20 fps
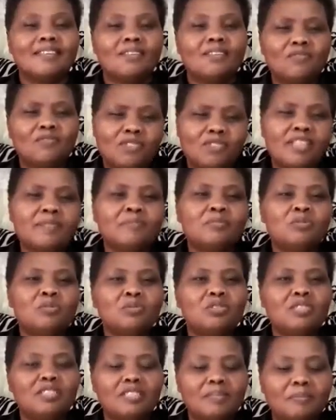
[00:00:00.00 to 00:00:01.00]
for them to
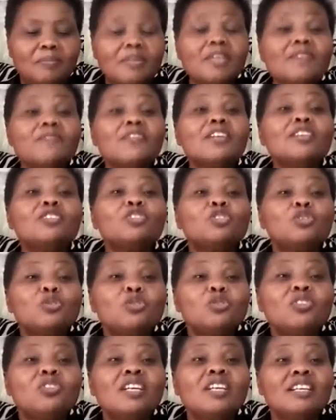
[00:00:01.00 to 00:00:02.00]
sleep. Even
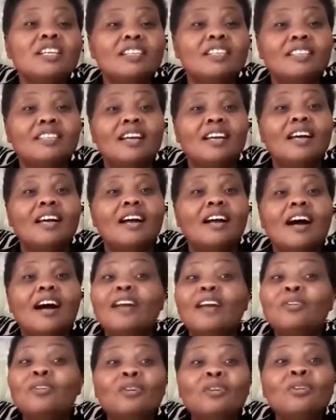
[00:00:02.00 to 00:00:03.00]
children are
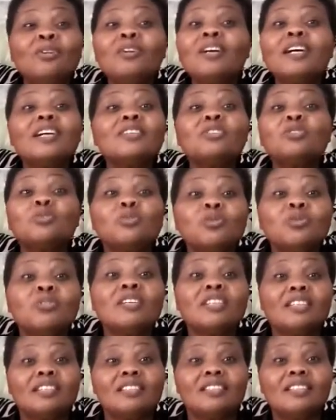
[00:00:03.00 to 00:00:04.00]
no longer
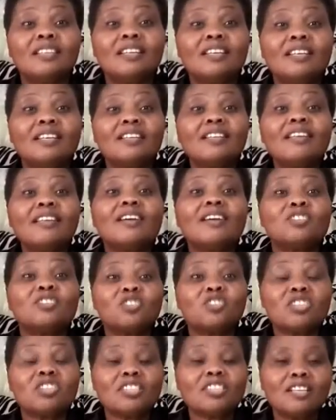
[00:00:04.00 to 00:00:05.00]
children. They are
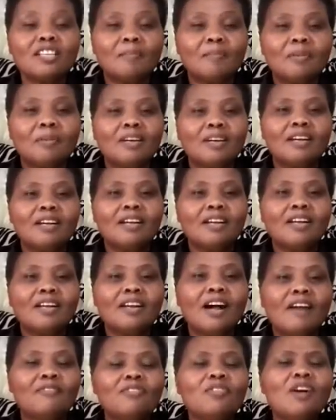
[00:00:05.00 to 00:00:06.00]
stressed up.
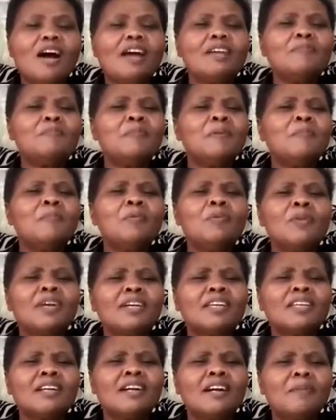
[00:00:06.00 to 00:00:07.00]
Have you heard people
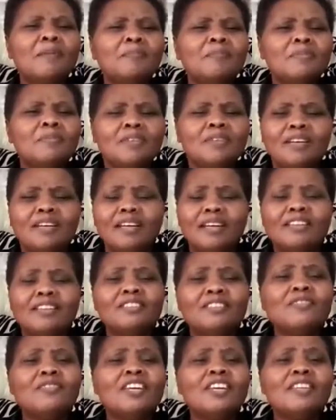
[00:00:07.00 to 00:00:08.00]
waking up and
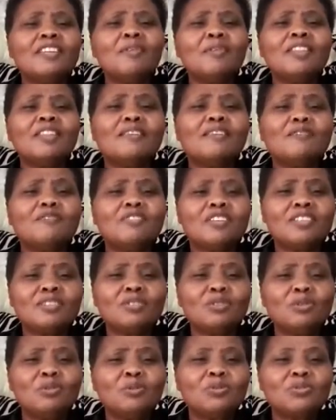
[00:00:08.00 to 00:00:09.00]
even the way their face
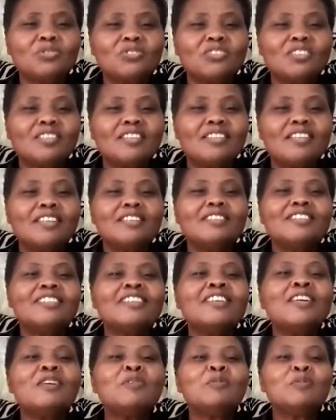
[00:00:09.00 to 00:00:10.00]
looks, they
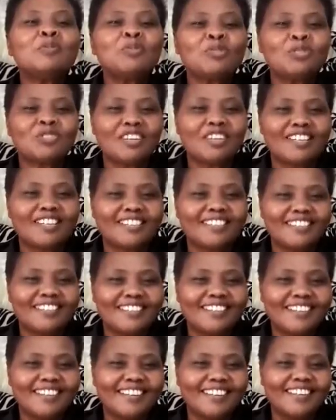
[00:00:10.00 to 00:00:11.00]
really look stressed?